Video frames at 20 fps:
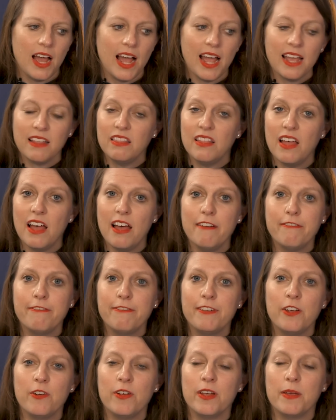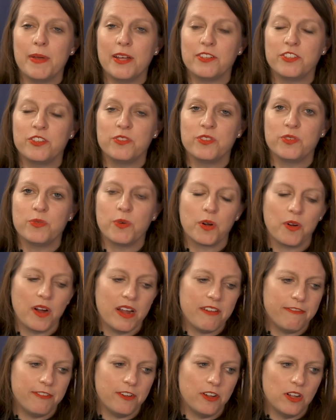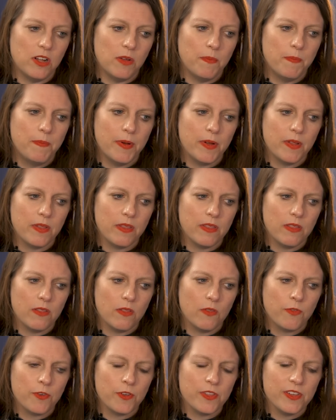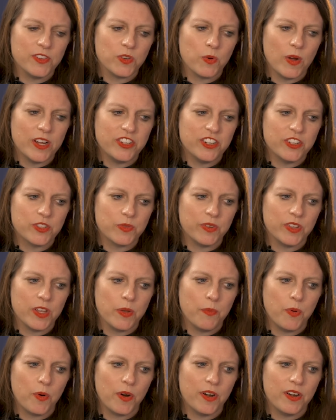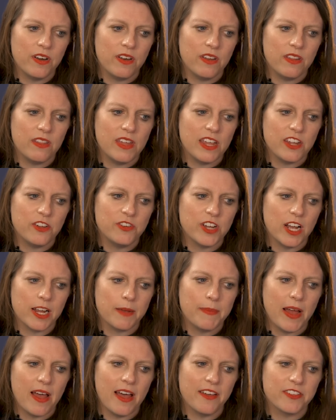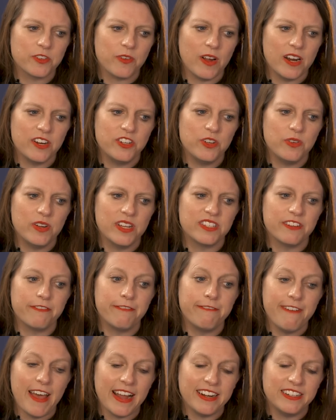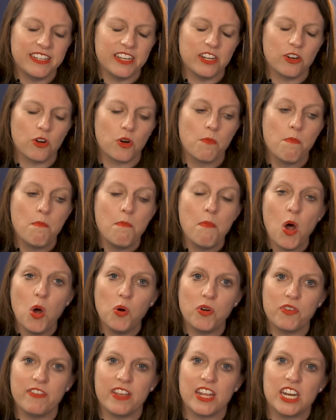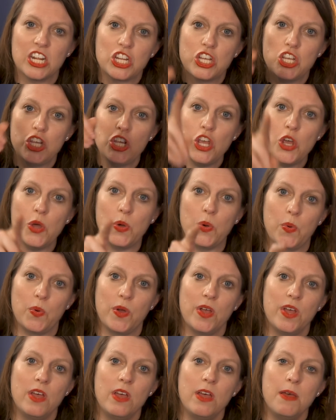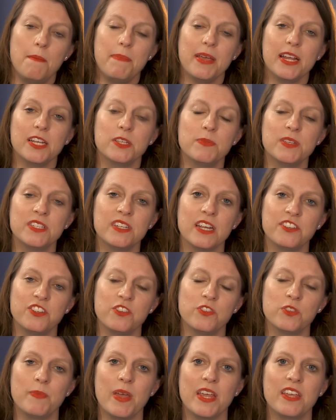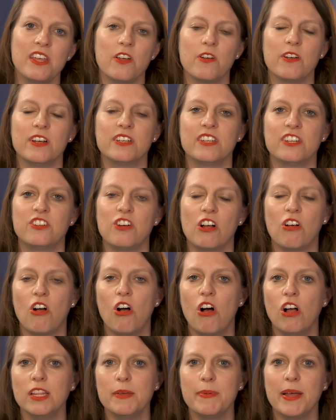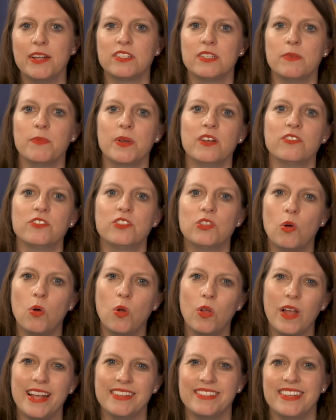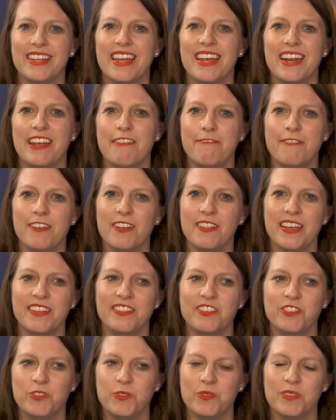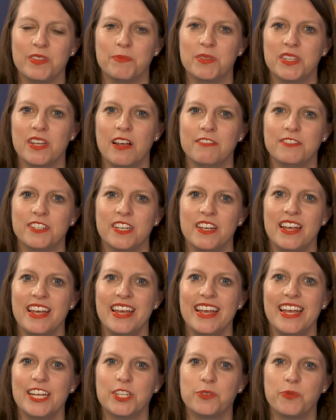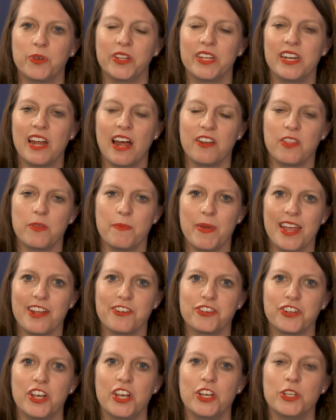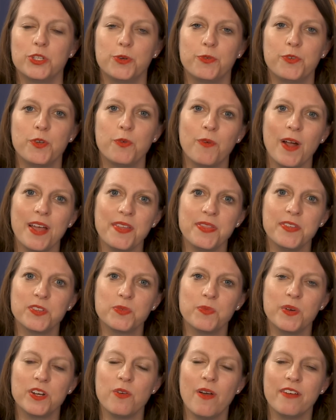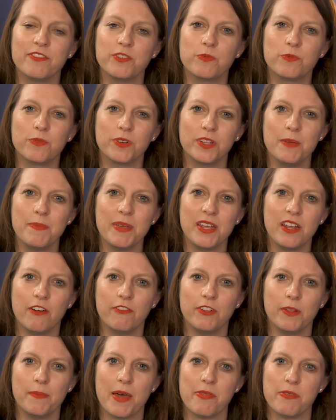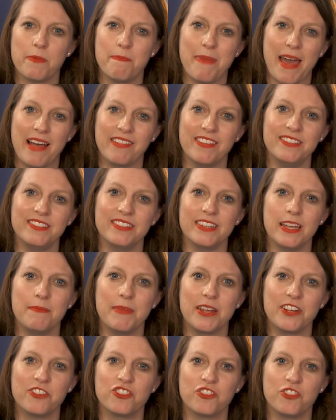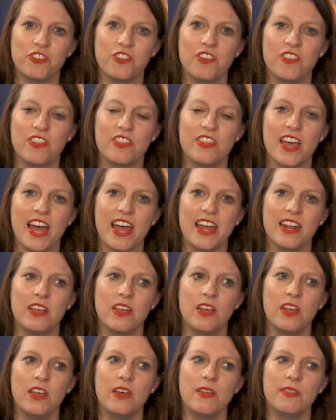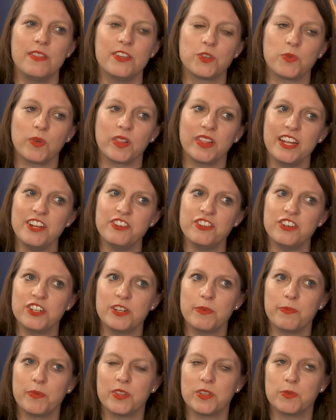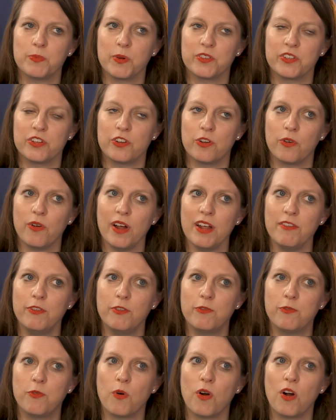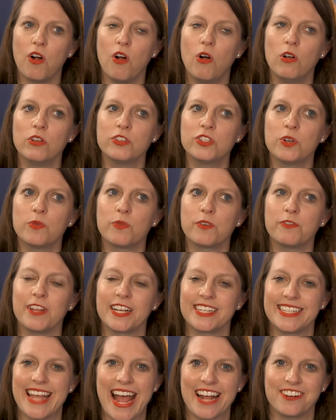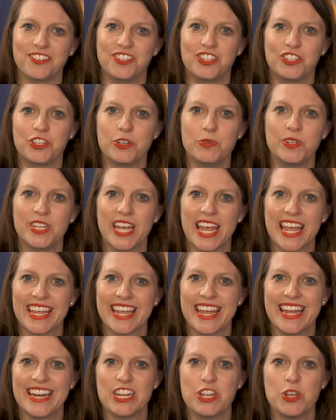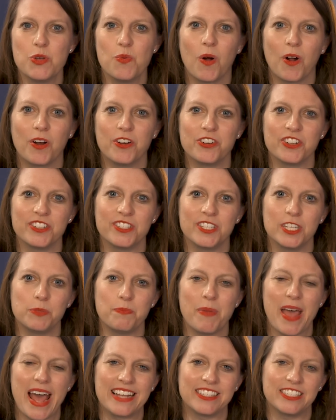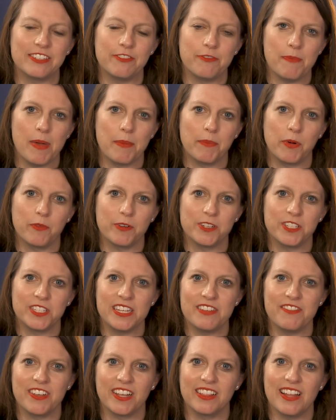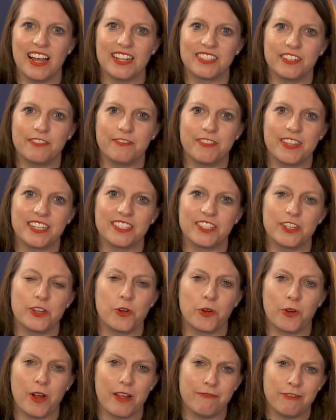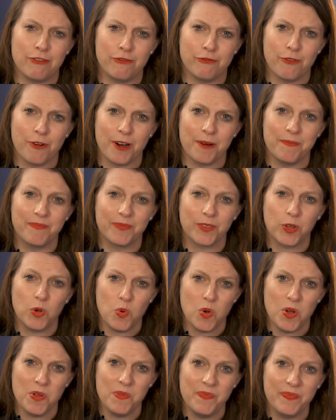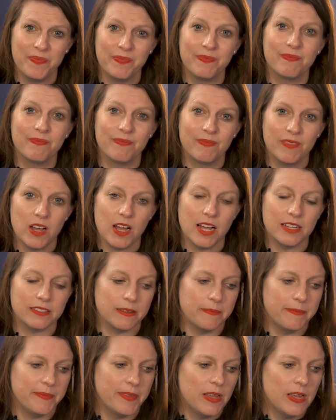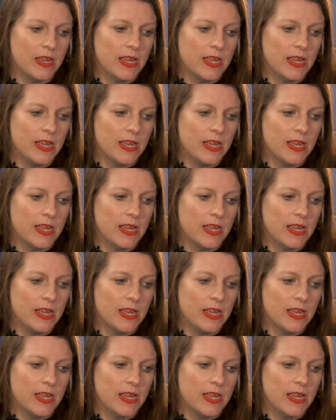I love hearing about students who are grateful, but for this question, it's really important that you talk about how this gratitude has affected or motivated you. Biggest mistake students make here is they talk all about someone else the whole essay, and I feel like the student themselves is really not on the page. So if you write this one, you have to really be careful about the balance and make sure that this relationship with this person you're grateful for also reflects actions you take, and you aren't just this passive member receiving lots of things that you're grateful for. Cool? Awesome.